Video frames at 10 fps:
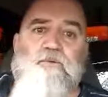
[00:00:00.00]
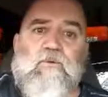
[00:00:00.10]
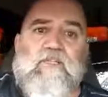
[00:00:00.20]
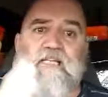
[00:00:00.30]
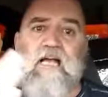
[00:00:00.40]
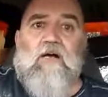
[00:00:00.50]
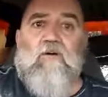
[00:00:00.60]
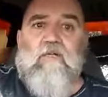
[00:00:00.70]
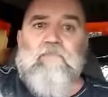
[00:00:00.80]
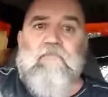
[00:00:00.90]
between
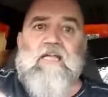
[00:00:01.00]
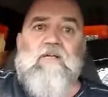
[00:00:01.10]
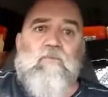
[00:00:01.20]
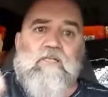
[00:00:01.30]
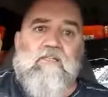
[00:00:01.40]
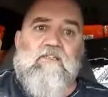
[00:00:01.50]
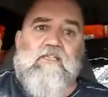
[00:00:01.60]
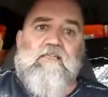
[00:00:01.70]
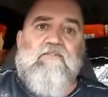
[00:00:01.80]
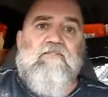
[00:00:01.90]
now and May we could
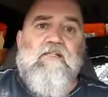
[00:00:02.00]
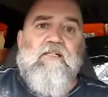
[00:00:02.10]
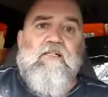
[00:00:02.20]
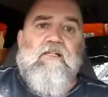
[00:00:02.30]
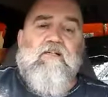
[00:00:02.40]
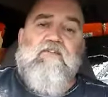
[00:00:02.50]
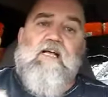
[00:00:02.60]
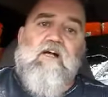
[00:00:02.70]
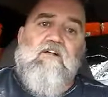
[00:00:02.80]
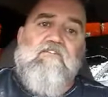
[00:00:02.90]
leave. Because
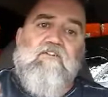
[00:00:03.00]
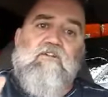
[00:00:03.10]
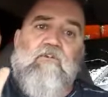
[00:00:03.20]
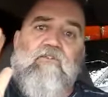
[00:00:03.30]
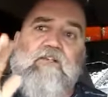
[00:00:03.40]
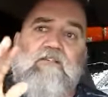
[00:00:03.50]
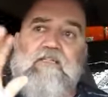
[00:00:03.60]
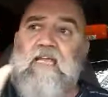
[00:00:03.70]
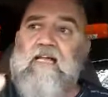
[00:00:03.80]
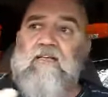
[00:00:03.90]
I also know that the
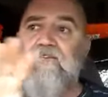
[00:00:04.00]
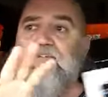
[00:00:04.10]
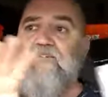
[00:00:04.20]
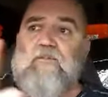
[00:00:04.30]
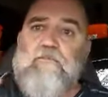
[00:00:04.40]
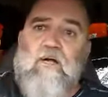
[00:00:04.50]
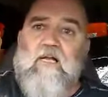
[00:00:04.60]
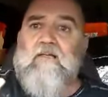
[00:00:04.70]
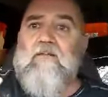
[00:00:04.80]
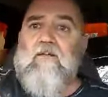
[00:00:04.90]
calendars are
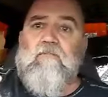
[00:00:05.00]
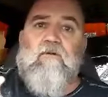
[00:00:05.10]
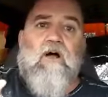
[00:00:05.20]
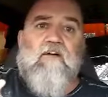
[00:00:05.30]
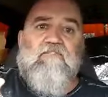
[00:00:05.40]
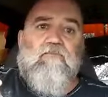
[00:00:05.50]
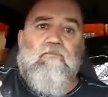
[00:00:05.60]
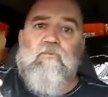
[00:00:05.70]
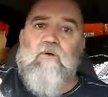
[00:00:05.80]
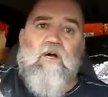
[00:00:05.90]
probably a little off
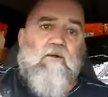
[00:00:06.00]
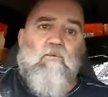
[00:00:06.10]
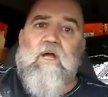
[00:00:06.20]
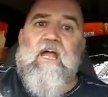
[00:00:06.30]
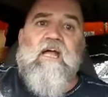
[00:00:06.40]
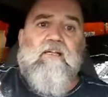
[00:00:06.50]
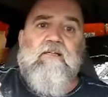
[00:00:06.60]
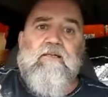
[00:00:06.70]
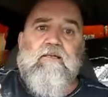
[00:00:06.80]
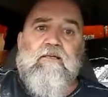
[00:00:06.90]
out of
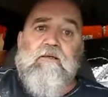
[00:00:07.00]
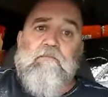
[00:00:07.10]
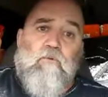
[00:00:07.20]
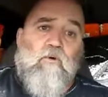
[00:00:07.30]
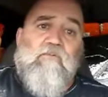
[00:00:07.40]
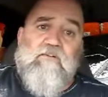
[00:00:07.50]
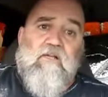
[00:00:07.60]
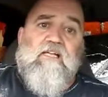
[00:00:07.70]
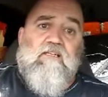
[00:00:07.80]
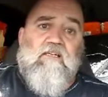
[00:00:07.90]
whack. More than
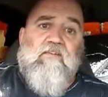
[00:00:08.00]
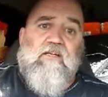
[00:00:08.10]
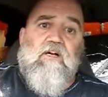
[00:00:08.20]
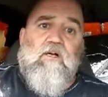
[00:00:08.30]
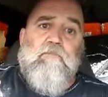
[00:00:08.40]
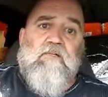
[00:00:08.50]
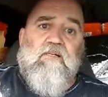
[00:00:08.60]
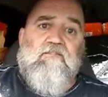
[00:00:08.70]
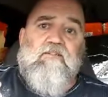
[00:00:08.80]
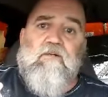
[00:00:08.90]
likely they are
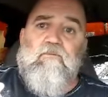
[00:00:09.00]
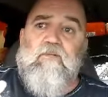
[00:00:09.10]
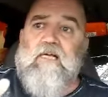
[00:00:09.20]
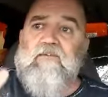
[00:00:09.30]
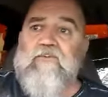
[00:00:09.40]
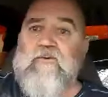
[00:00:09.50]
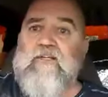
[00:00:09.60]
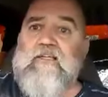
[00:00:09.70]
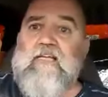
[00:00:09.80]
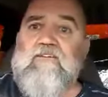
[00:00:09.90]
because, you know, we got
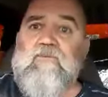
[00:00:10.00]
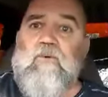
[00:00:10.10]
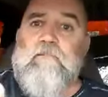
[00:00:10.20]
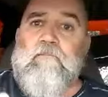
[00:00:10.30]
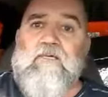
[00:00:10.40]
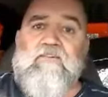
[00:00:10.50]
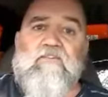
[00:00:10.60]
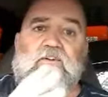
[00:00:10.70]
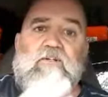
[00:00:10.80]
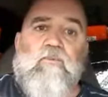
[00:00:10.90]
30 days one month,
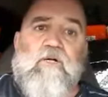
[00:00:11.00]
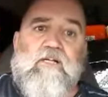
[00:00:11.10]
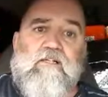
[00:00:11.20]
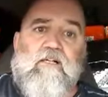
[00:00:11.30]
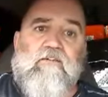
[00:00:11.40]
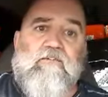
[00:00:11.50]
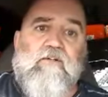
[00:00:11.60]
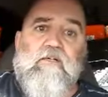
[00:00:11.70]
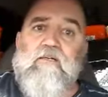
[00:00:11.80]
31 another